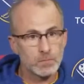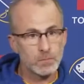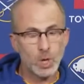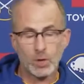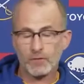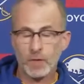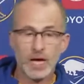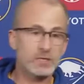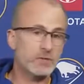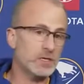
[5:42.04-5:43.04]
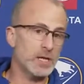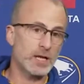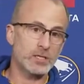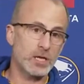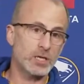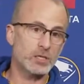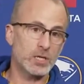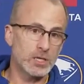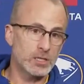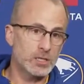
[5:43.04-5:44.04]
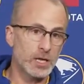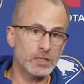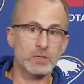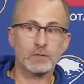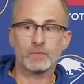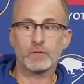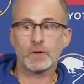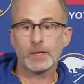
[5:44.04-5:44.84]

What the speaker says: No, philosophy has not changed in the sense of,